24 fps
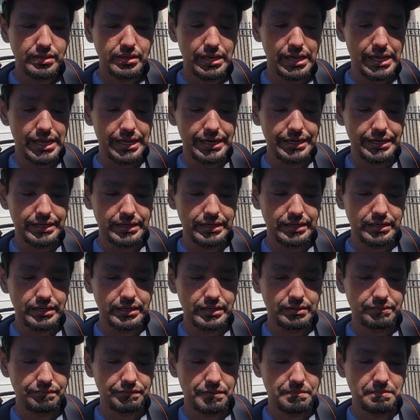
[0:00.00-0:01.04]
And
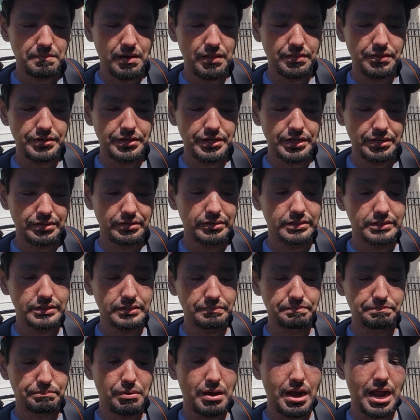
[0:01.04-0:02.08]
from all their years
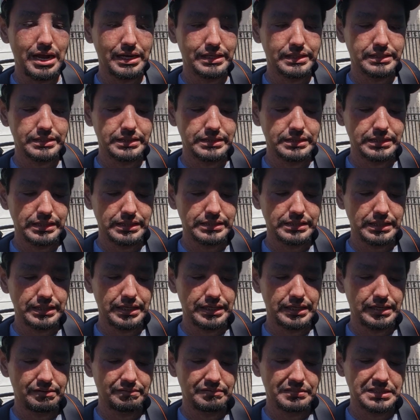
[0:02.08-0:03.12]
of practice, they said they
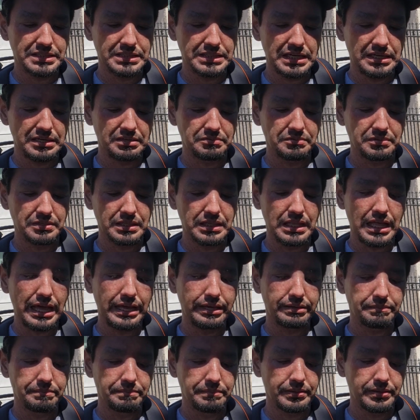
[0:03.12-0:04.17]
never seen anyone
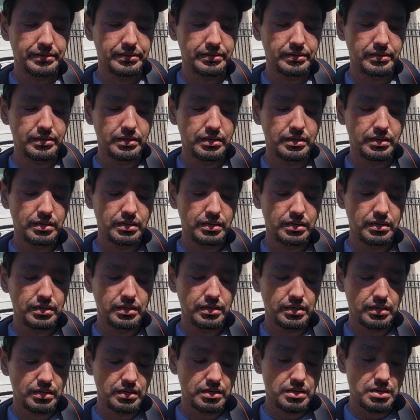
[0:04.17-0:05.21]
like me.
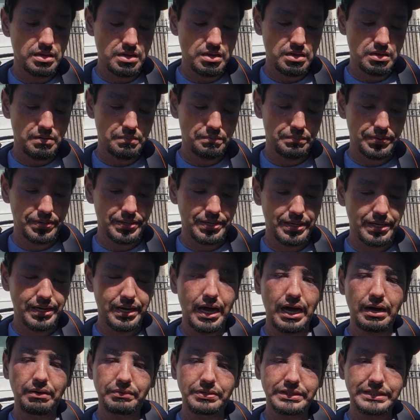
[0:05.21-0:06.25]
But
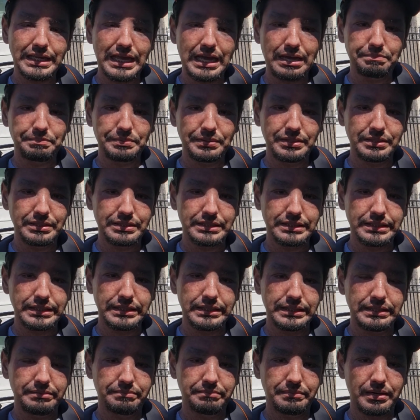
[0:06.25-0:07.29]
I was happy to
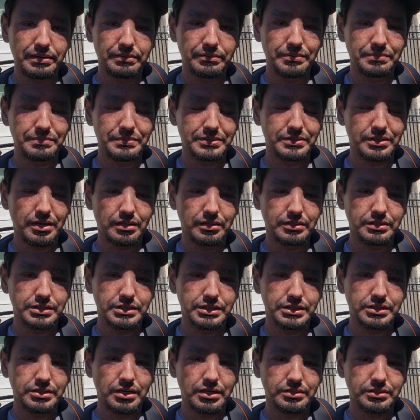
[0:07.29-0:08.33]
see my
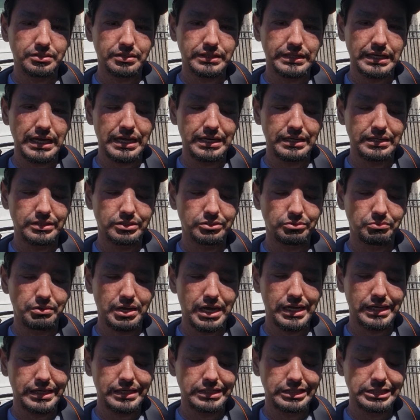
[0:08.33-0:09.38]
rheumatologist, Dr. Caddis
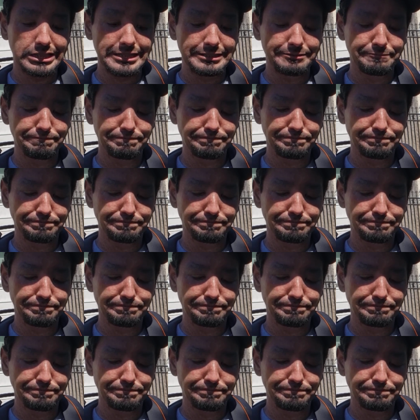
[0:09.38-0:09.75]
Wagley,